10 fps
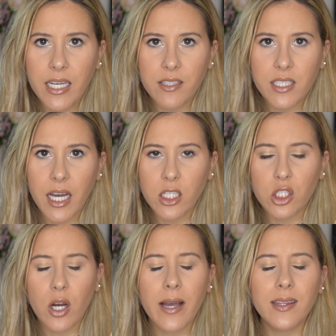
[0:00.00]
any
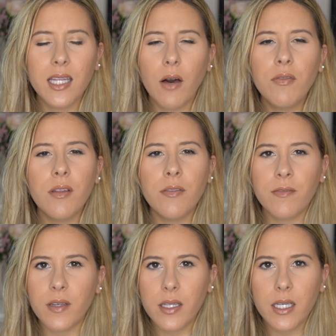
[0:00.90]
texture. I love the
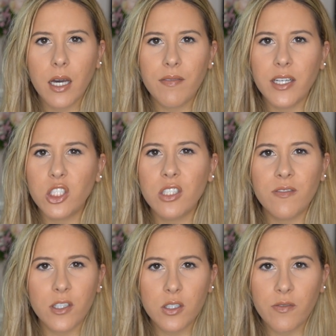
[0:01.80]
feeling of it. It just
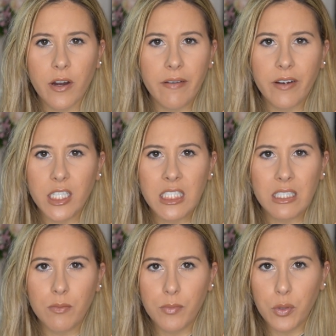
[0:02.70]
feels very, very
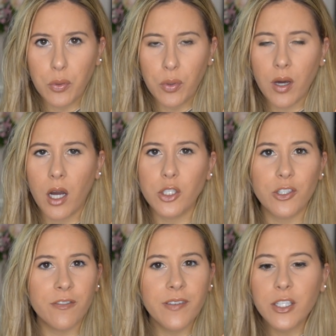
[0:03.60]
smooth on
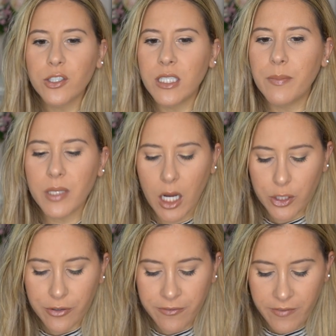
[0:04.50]
your fingertips, on
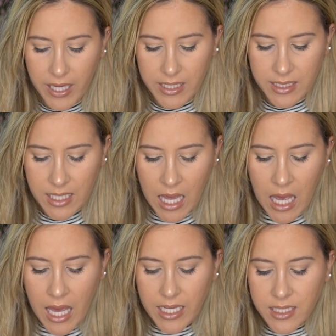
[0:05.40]
your face.
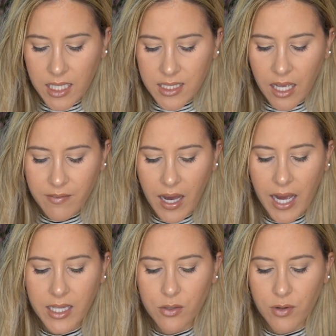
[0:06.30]
It does have
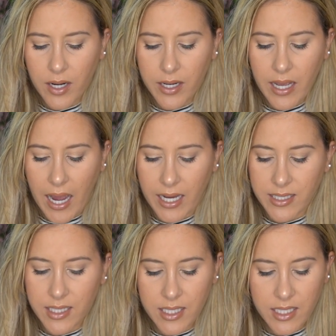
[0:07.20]
hyaluronic
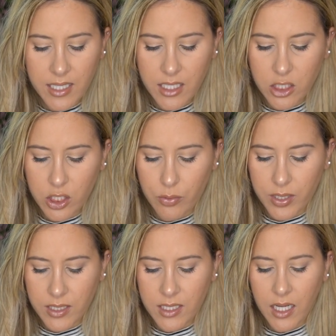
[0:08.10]
acid in it, so
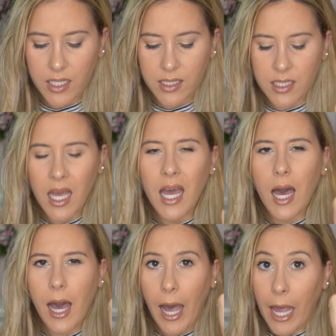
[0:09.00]
it does
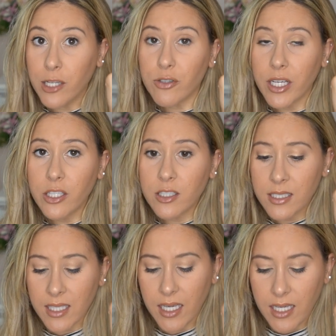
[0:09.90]
hydrate your
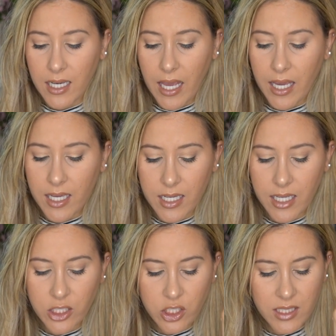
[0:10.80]
skin, and
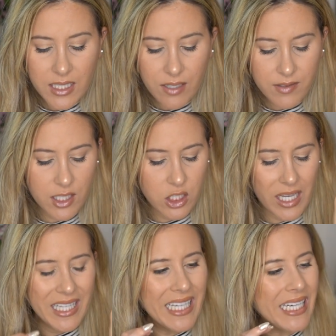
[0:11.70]
it just gives such
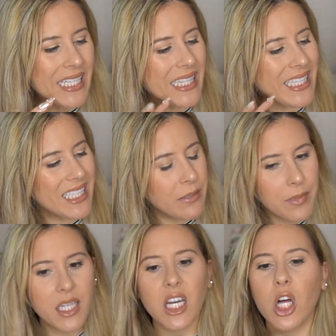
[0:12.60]
a
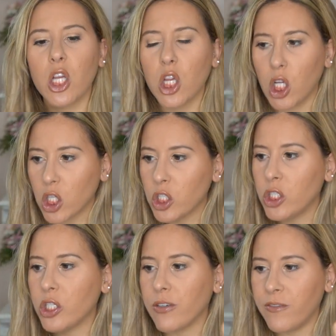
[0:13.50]
gleaming look to your